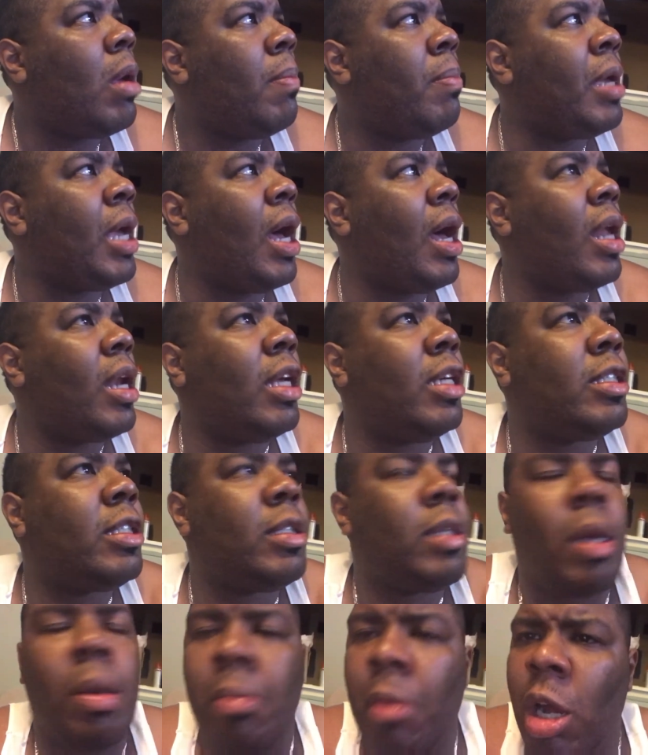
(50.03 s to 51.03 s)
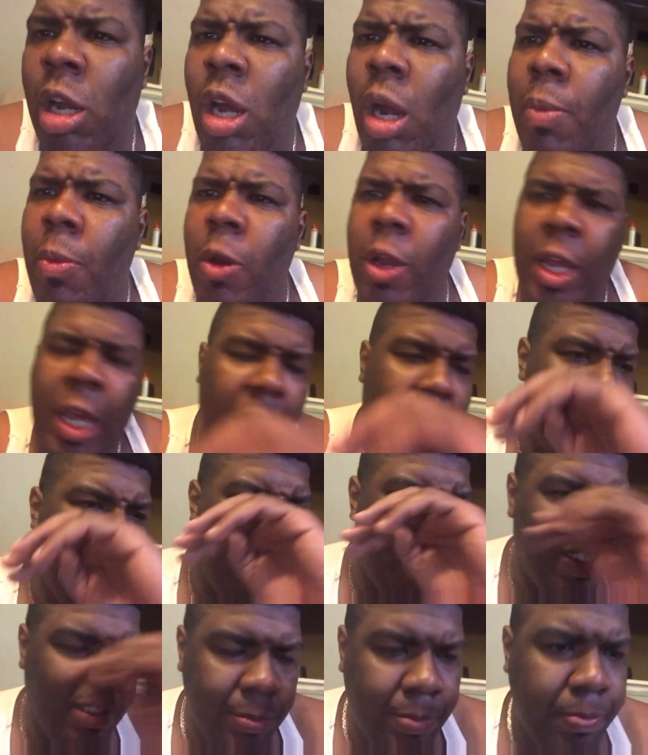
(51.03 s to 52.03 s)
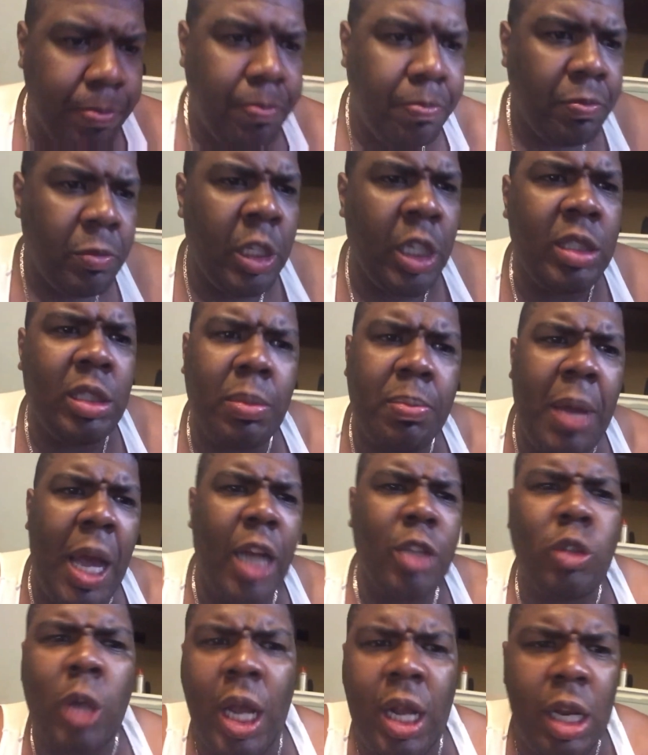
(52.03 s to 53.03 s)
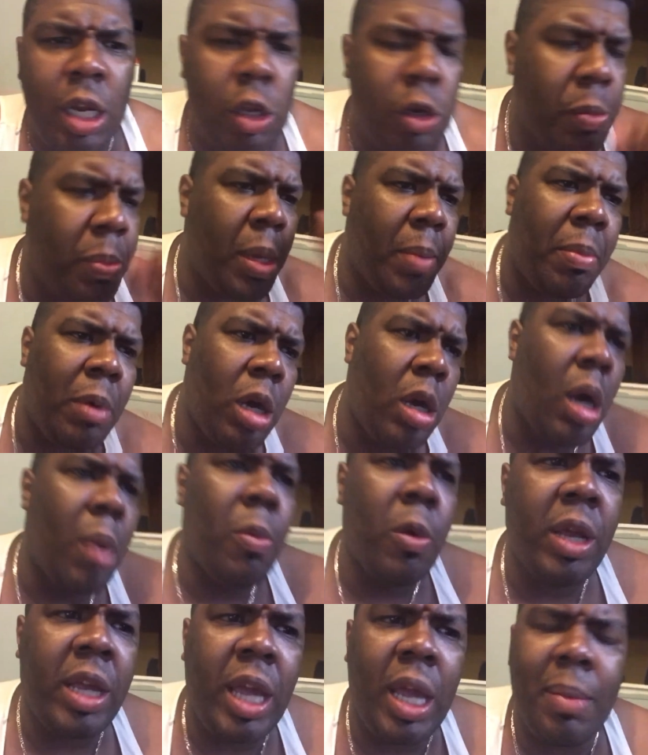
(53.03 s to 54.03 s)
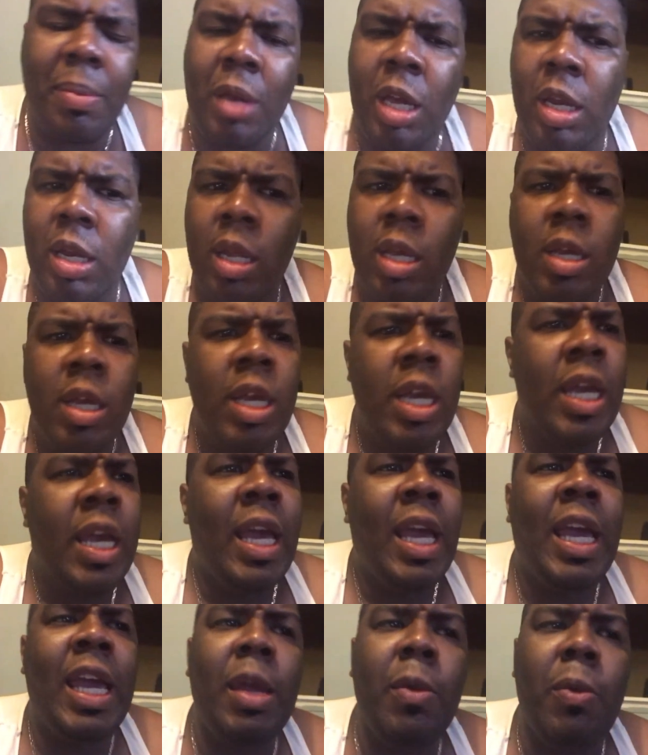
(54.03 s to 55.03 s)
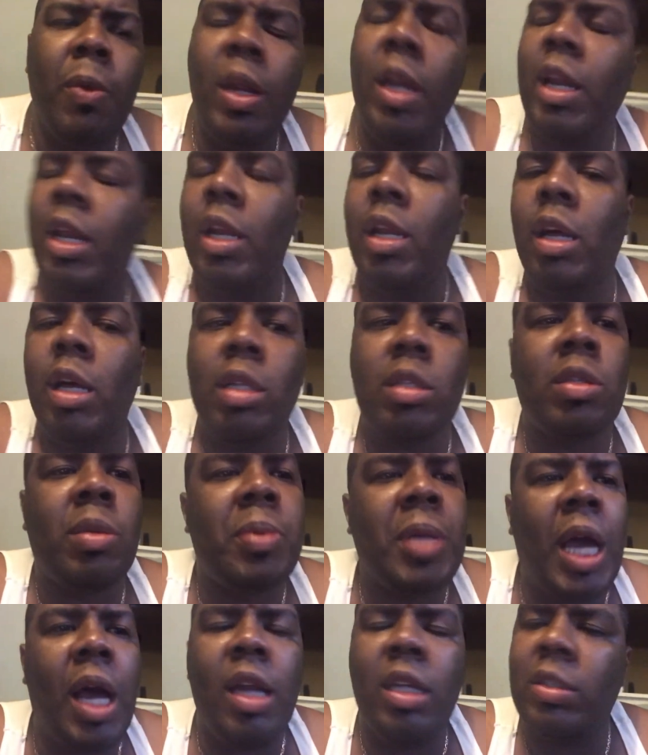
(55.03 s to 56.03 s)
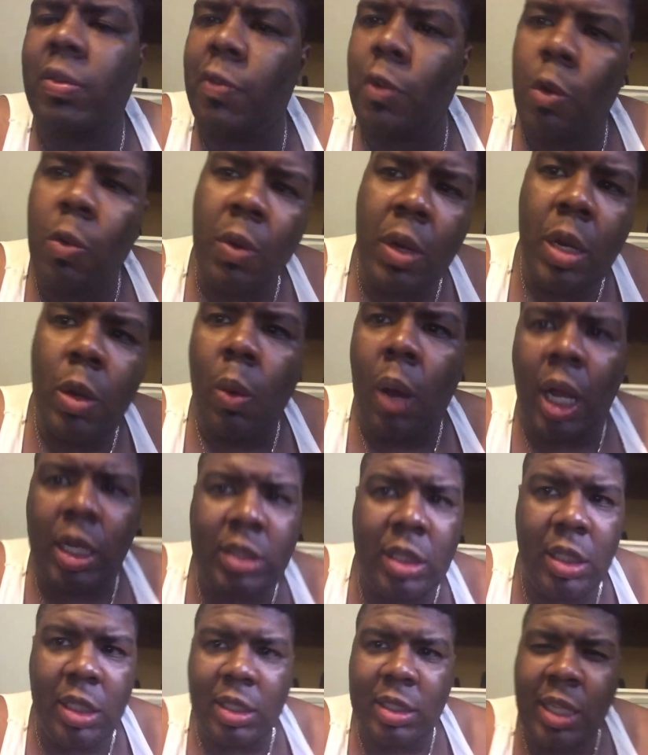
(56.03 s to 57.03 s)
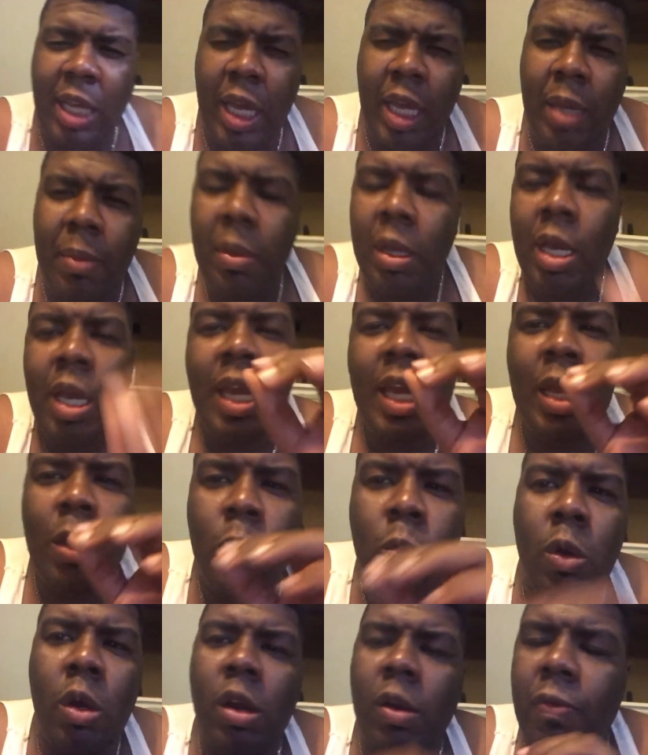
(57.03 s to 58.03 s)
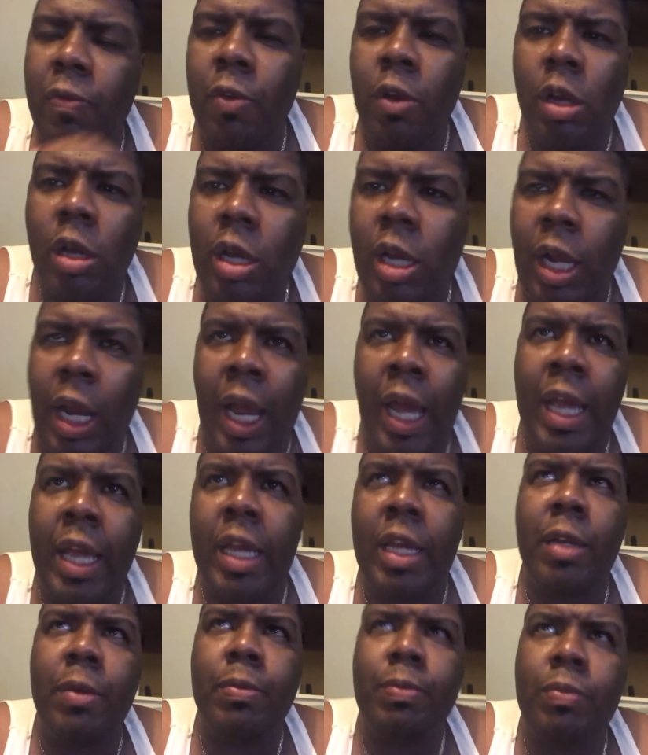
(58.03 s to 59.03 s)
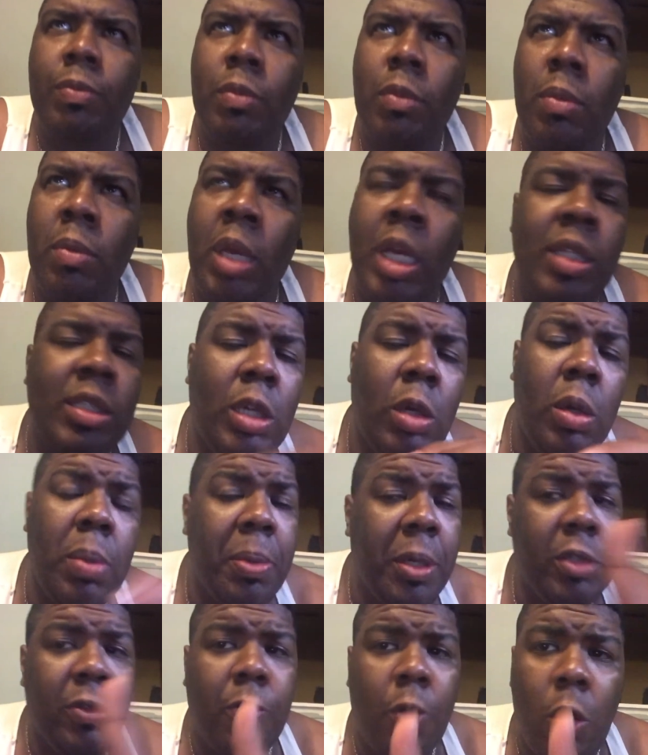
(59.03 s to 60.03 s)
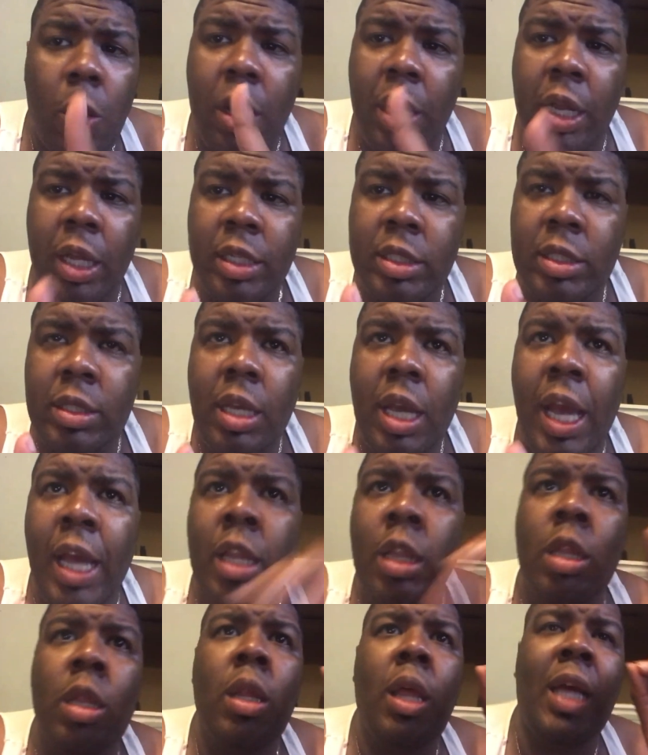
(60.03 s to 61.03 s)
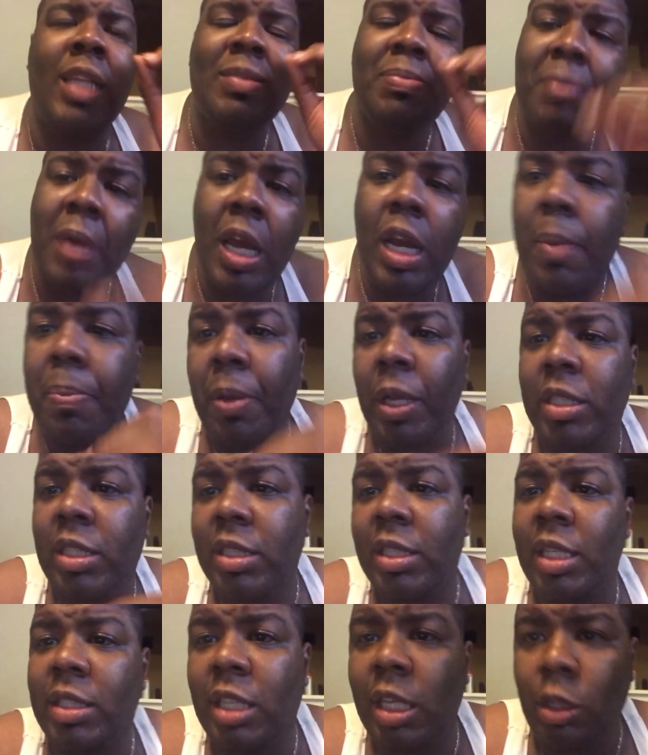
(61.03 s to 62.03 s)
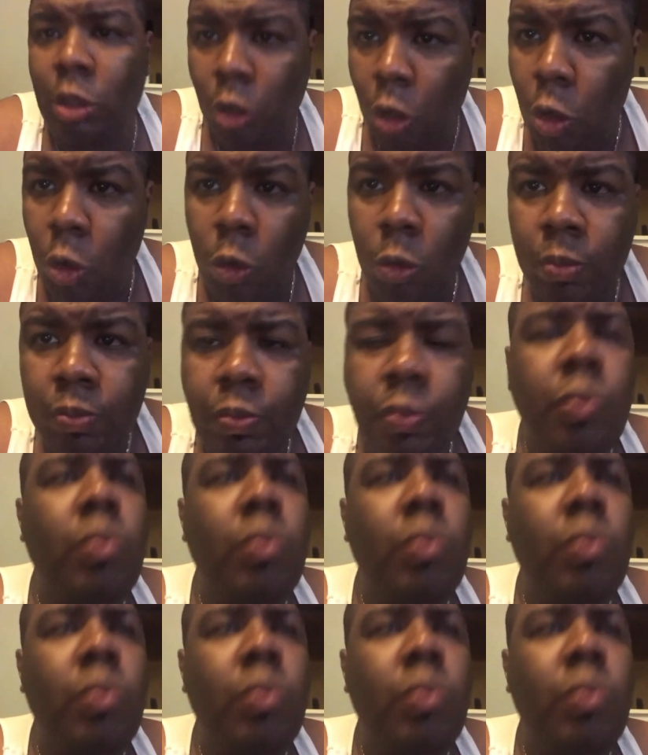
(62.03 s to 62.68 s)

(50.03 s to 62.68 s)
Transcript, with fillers: be honest, Montgomery came in. Just to backtrack a little bit, Montgomery came in. He really looked, to be honest, if you're really watching this game, he would have looked like, because he only pitched four innings, and as many pitches as he threw,